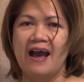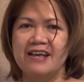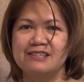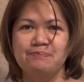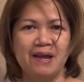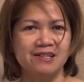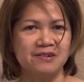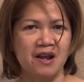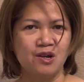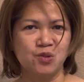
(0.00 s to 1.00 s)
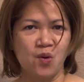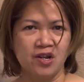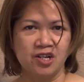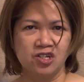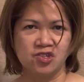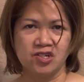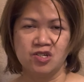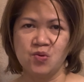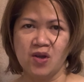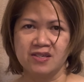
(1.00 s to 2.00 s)
I spent around one
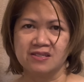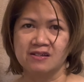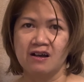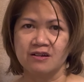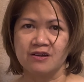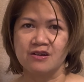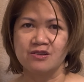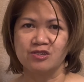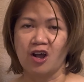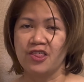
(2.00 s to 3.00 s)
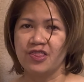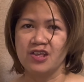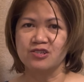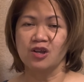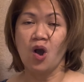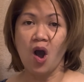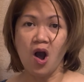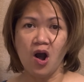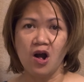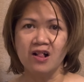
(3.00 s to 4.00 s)
hundred U S dollars on this
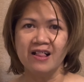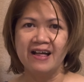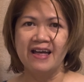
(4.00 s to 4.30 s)
haul